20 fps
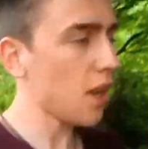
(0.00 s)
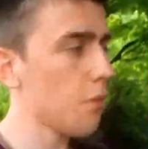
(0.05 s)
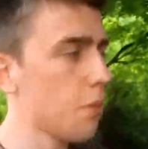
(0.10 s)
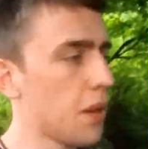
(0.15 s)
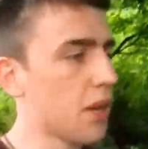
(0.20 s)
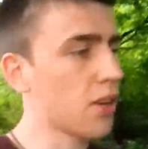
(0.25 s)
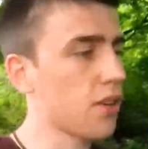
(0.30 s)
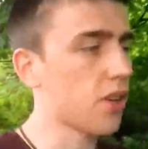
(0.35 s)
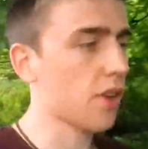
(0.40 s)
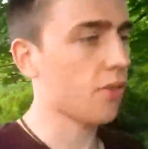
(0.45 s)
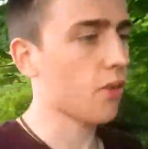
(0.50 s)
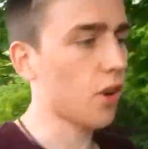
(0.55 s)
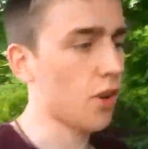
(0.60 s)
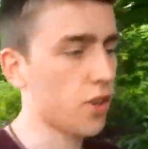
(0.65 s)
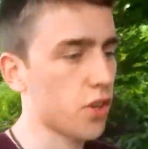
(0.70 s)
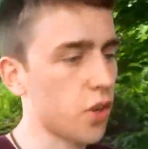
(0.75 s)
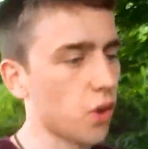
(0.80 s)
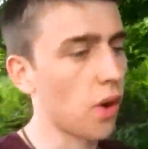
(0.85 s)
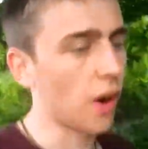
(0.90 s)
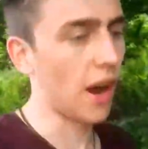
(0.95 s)
because I've got to
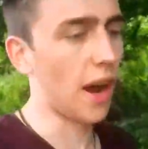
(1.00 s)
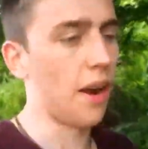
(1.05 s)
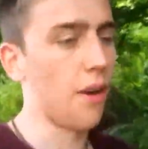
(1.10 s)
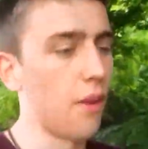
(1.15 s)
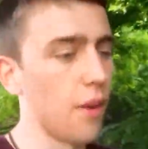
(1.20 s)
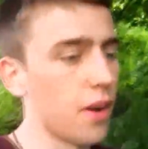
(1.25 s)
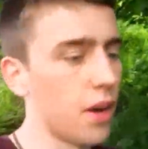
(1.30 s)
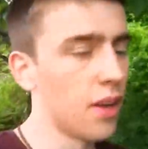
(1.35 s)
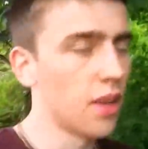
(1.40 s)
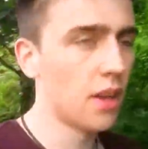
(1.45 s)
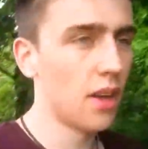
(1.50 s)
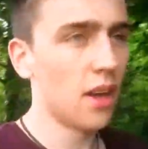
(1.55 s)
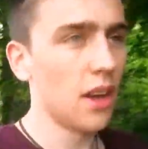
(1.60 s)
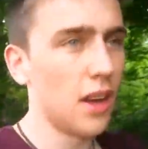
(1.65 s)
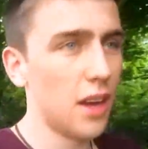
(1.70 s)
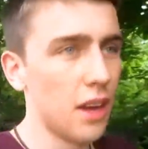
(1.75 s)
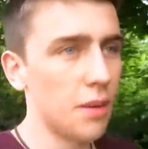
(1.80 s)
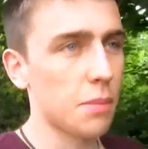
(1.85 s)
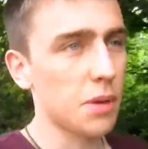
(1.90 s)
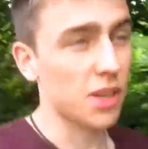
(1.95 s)
sort out,
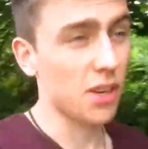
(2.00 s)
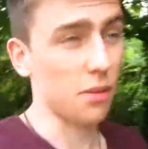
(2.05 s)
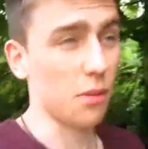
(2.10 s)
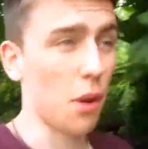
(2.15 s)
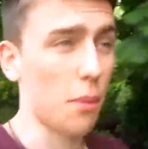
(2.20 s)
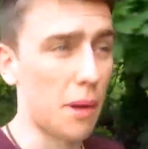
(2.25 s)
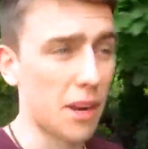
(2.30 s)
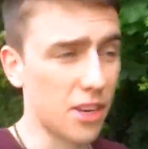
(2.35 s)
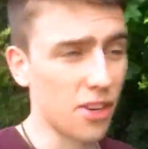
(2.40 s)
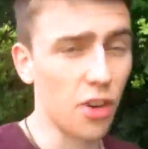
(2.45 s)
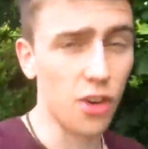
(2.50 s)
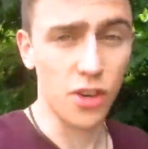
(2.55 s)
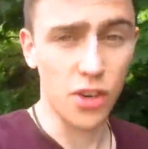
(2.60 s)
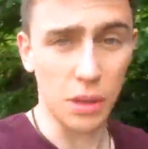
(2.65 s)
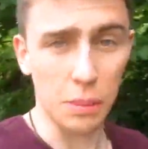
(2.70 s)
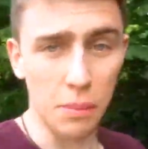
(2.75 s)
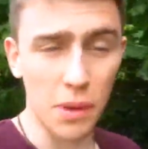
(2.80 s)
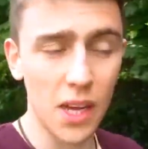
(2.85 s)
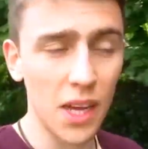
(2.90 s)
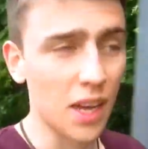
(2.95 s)
because I'm going back to
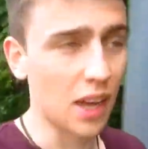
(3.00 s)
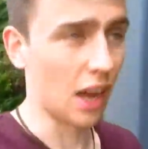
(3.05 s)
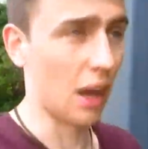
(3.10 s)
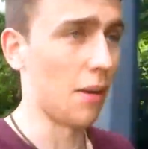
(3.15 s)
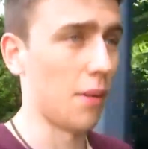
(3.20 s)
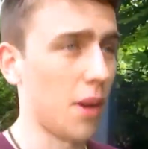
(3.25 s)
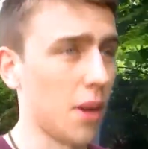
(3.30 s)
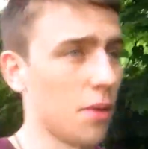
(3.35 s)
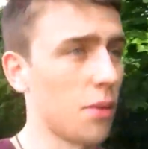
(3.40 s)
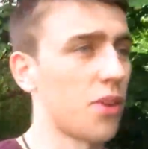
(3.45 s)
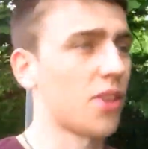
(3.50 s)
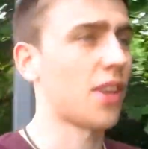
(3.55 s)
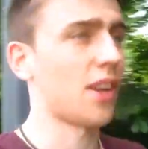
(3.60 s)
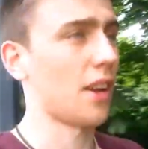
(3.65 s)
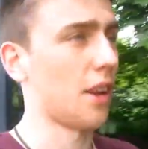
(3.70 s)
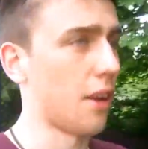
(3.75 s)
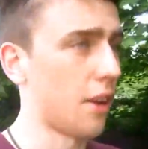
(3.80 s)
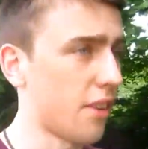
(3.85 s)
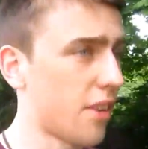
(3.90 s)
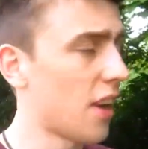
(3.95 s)
Nottingham, like I was
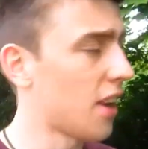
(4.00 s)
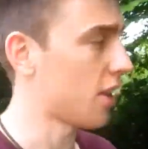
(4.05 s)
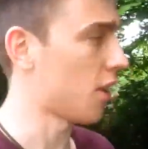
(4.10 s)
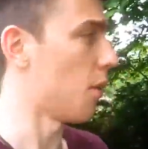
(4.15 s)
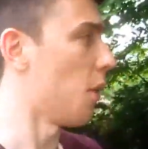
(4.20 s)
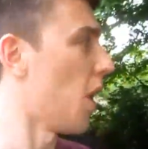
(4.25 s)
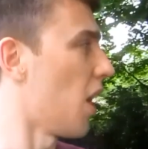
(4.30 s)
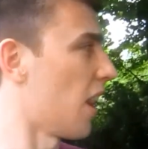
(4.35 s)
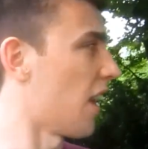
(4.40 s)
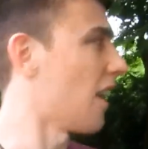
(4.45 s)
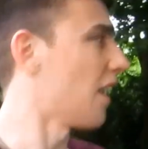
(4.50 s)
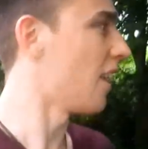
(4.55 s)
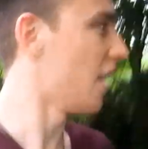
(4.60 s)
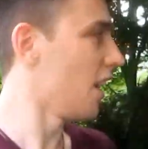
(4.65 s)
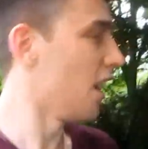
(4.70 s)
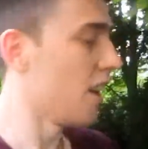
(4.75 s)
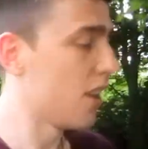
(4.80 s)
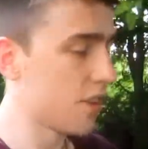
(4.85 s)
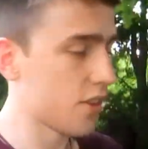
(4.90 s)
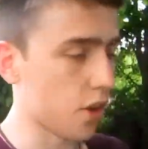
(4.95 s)
telling you earlier.
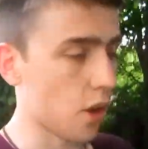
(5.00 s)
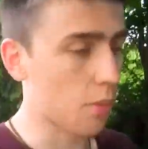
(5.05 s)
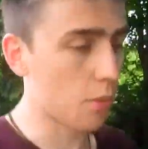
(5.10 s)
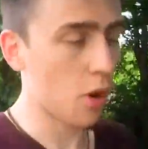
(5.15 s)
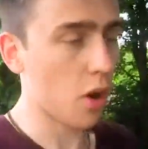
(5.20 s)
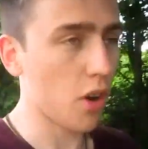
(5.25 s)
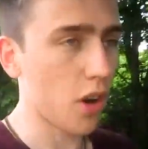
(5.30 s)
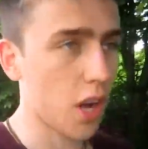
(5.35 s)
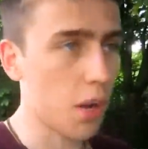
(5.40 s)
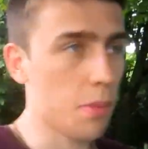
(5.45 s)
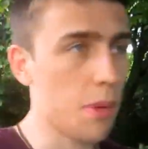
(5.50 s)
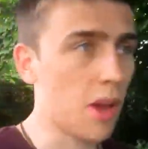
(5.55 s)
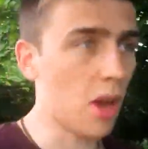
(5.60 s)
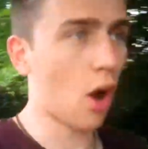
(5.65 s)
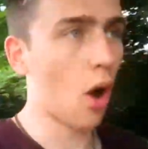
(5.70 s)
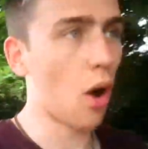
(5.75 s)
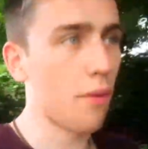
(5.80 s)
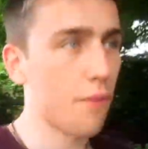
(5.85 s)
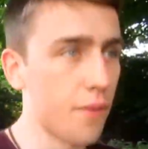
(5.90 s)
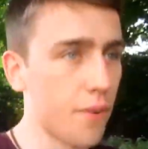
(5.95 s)
So I'm not going to be
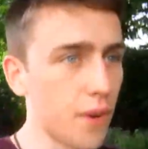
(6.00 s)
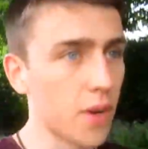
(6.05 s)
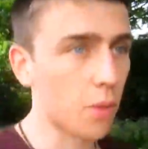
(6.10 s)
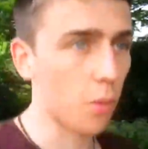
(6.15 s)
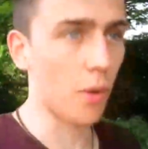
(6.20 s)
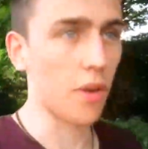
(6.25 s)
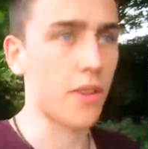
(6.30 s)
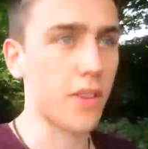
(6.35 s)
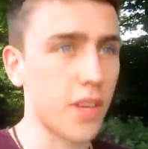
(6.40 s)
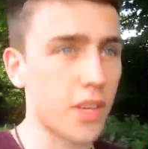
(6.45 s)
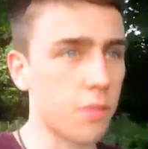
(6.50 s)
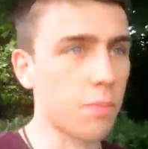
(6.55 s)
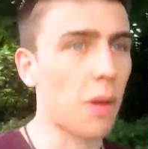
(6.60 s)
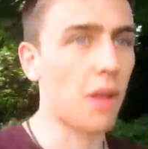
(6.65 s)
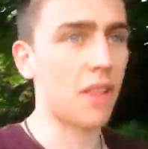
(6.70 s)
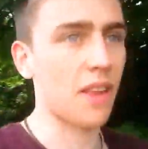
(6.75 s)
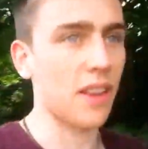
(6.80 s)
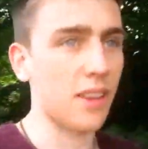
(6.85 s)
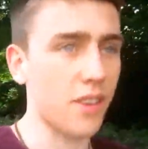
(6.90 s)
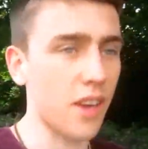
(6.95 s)
off to
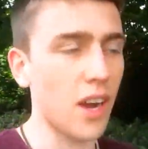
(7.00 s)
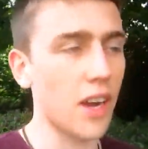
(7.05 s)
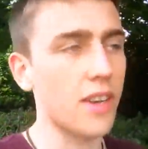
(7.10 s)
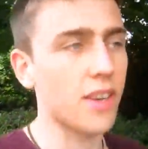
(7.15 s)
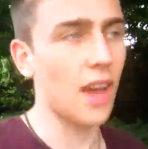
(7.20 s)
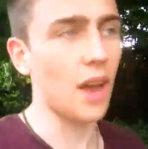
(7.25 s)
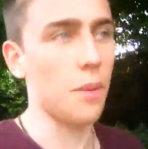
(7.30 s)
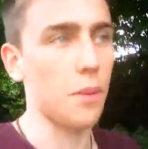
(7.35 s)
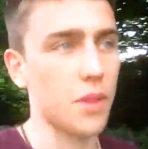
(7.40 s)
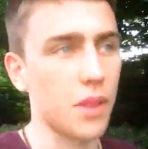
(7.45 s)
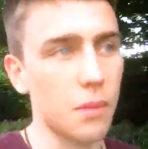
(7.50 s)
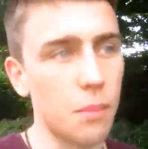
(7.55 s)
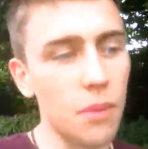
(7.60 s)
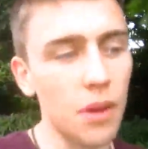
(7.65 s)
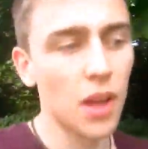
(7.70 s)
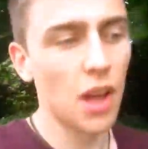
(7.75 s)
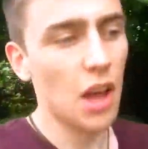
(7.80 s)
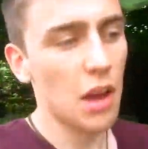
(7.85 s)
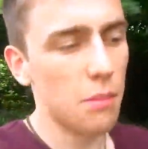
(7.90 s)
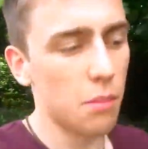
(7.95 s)
spend the entire day with them.
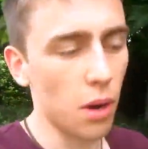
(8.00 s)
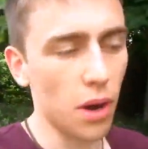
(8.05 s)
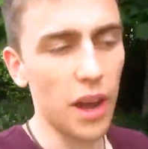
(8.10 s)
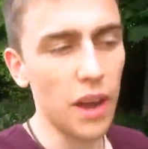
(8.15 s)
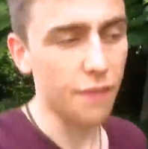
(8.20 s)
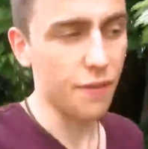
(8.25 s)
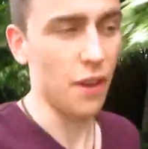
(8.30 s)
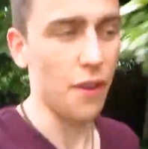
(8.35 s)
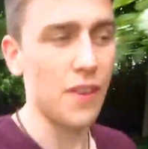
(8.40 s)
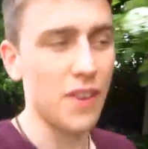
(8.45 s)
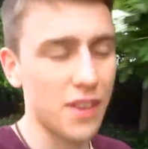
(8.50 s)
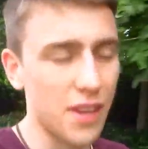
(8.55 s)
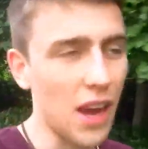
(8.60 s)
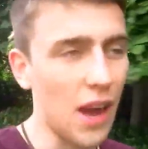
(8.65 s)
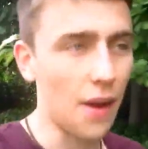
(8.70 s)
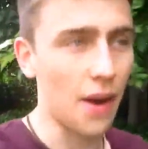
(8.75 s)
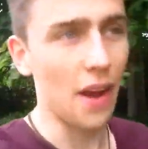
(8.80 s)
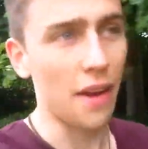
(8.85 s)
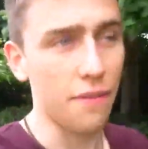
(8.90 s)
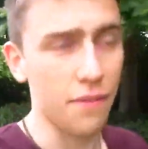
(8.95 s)
But if they're in
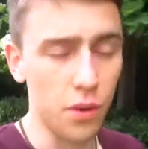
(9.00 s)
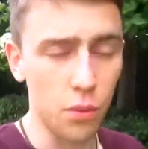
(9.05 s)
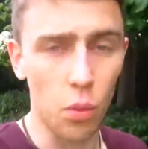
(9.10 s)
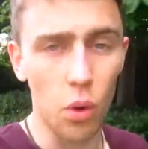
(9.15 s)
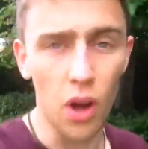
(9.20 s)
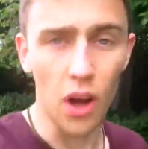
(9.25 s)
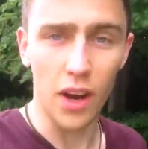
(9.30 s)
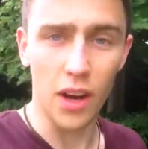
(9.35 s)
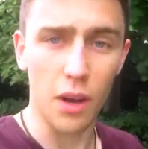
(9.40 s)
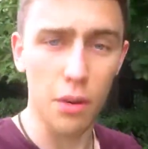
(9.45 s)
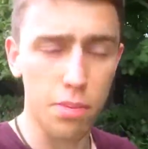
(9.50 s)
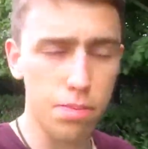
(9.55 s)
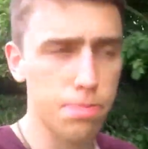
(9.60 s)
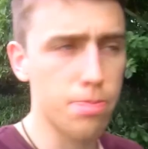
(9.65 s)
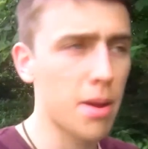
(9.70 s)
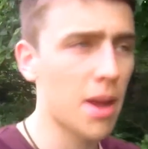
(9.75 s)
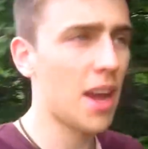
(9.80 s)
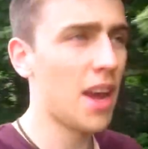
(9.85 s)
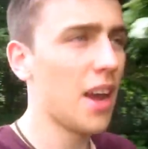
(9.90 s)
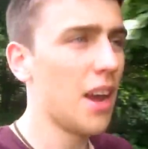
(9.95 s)
town after work,
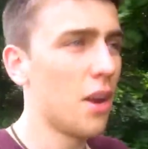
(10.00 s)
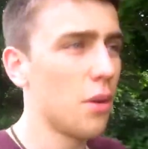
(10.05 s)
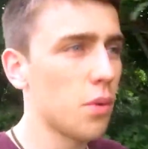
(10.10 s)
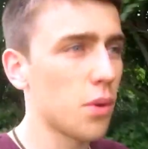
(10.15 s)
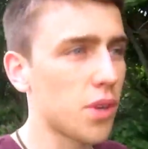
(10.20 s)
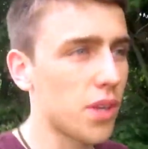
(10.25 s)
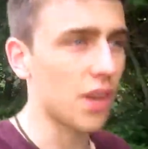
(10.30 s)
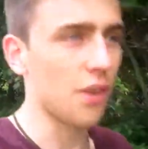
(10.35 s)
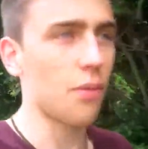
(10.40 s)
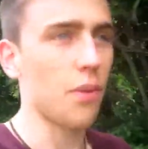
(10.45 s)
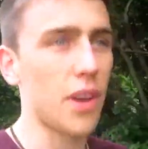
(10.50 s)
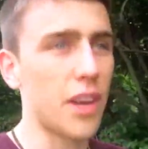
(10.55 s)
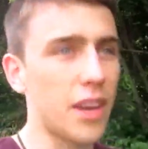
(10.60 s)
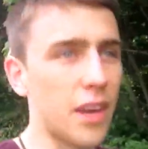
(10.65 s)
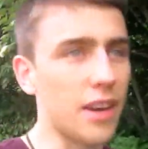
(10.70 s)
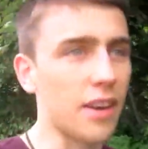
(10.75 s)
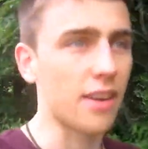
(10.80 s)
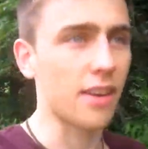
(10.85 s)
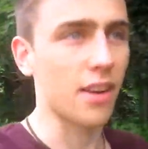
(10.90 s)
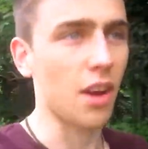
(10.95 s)
we'll see if we
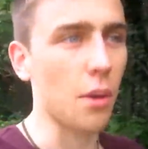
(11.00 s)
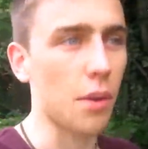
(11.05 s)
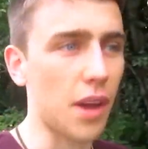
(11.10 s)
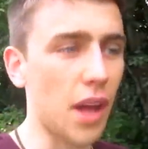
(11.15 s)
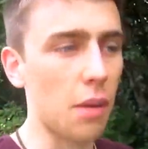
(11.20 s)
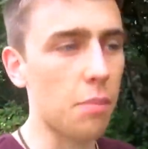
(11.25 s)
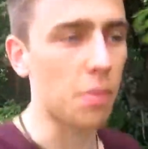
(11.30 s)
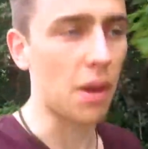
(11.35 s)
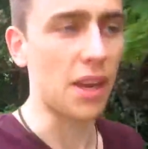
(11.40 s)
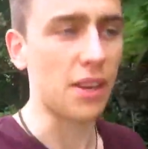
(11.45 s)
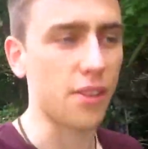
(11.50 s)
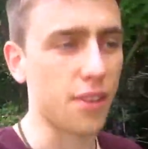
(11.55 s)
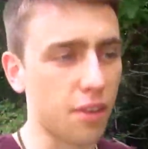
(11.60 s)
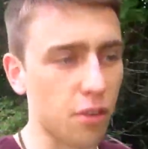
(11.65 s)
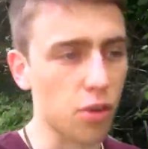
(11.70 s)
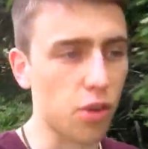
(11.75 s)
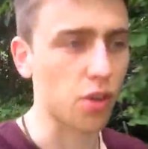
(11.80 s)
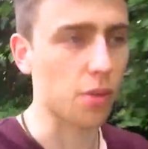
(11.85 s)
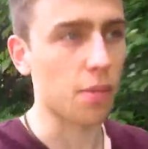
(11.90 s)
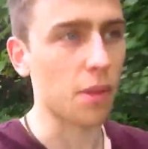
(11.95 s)
can go and get a pizza
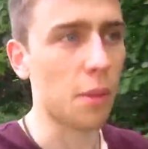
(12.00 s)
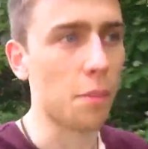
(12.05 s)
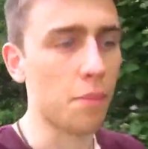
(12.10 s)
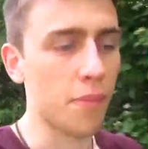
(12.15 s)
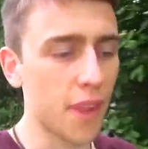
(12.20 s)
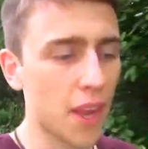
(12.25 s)
or something